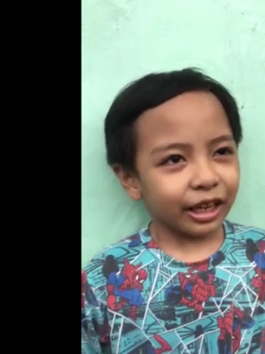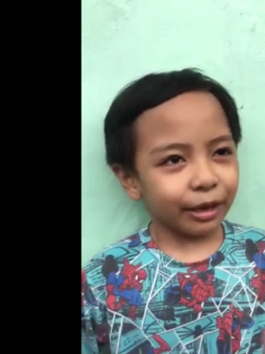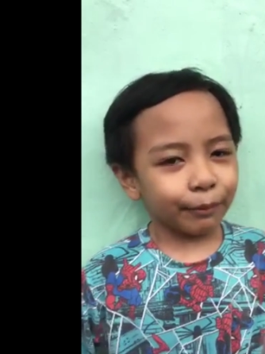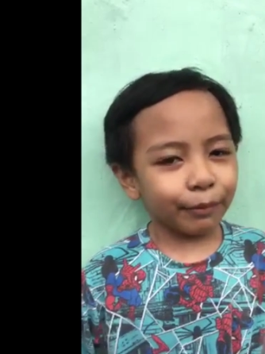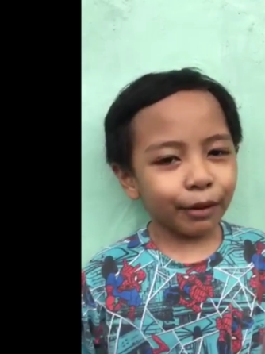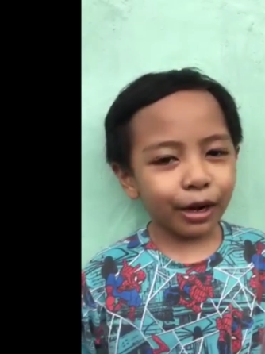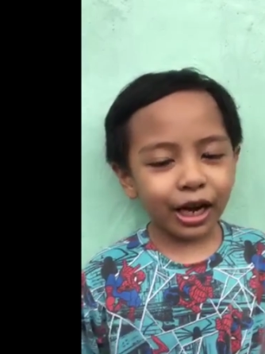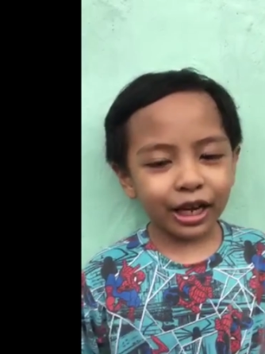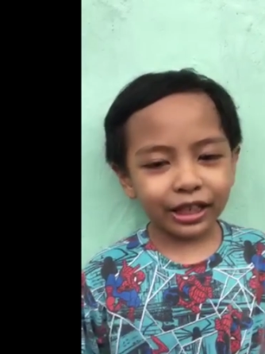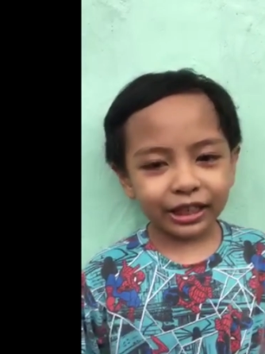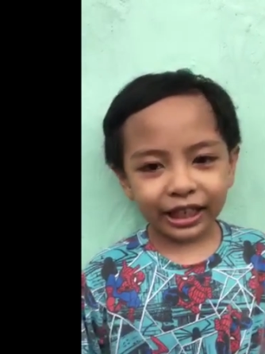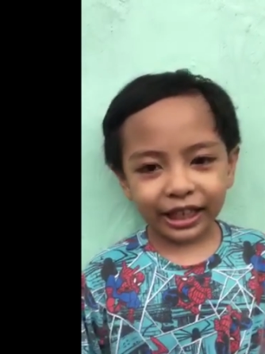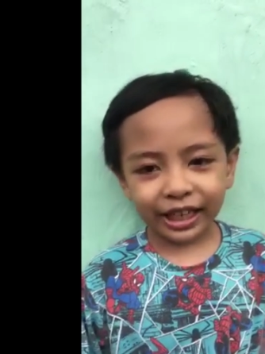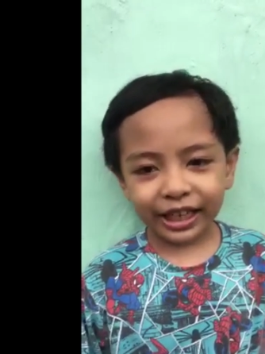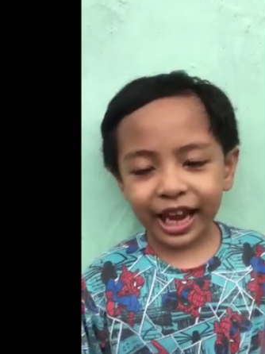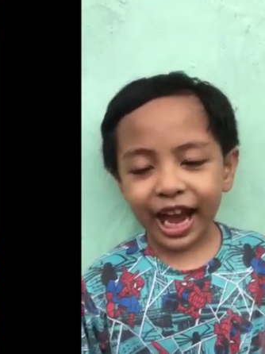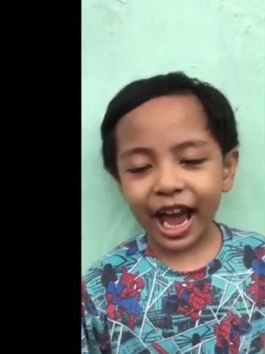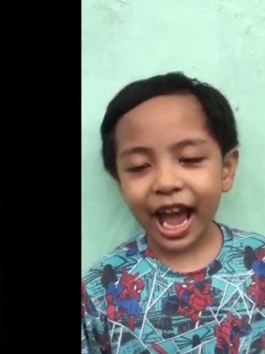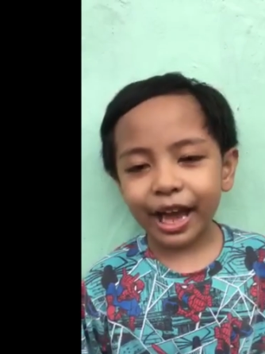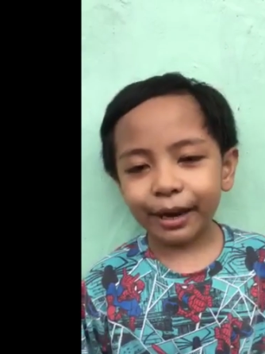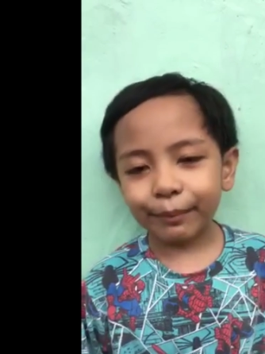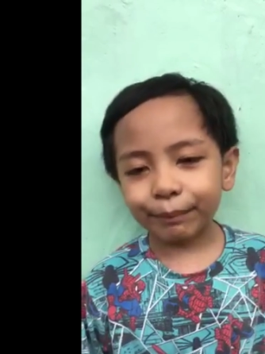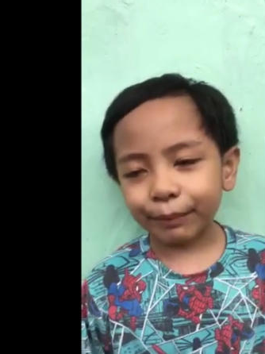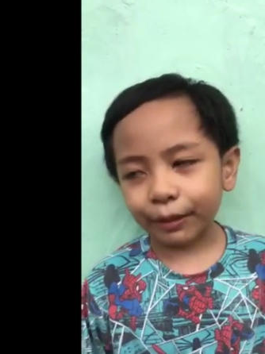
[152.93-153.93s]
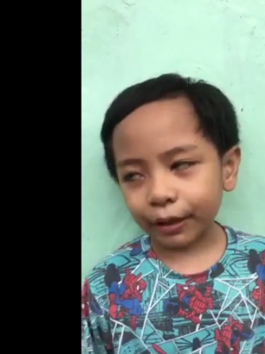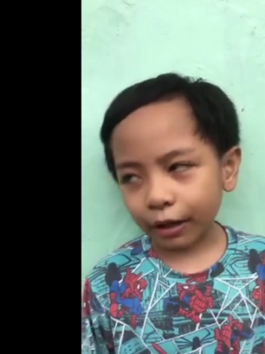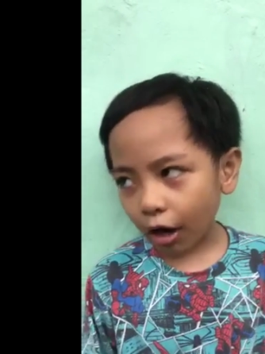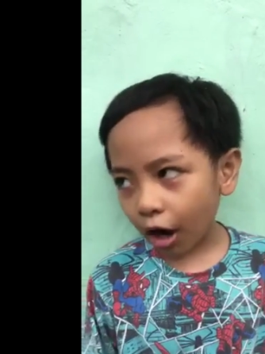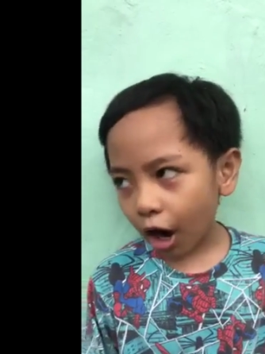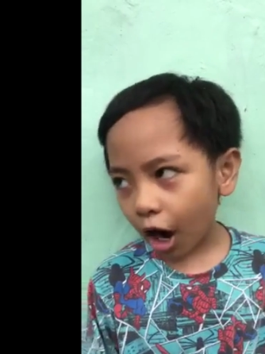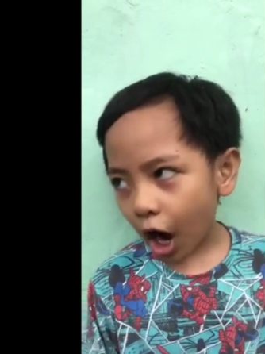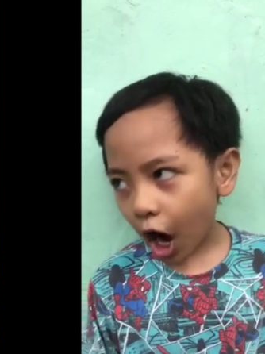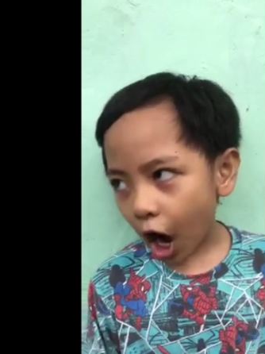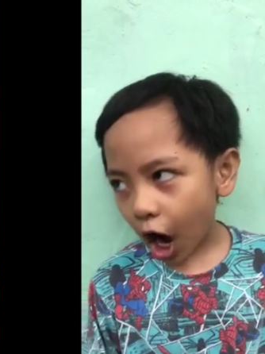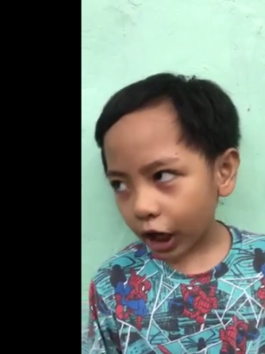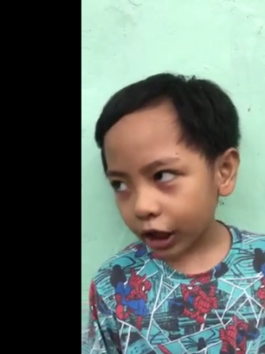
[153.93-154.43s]
but I can't
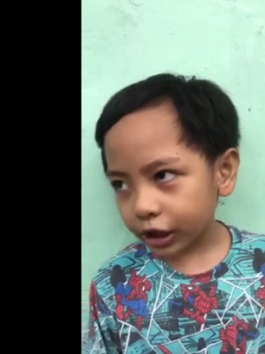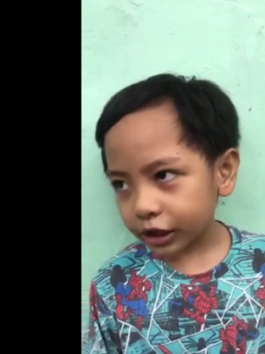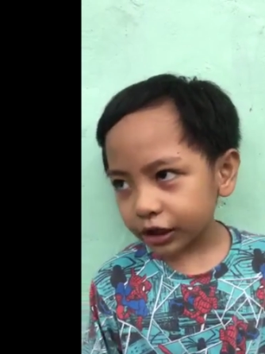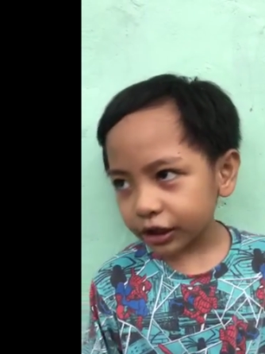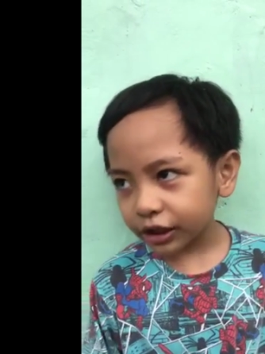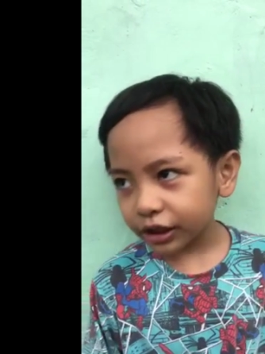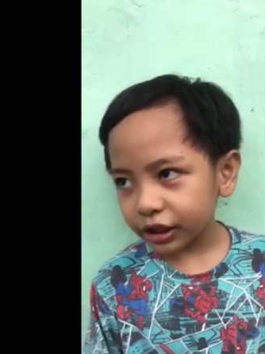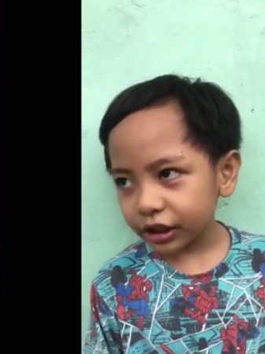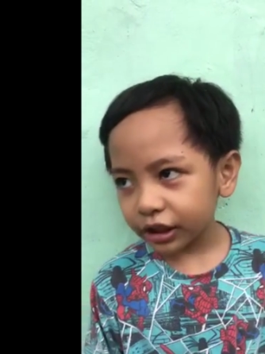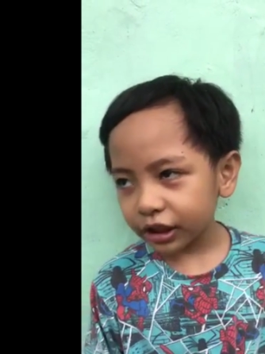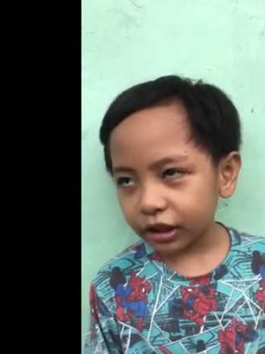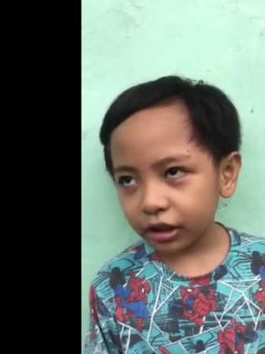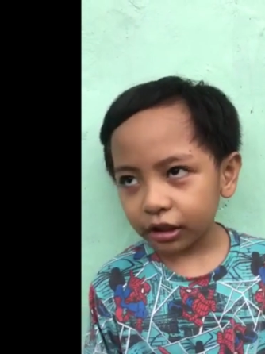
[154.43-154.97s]
because,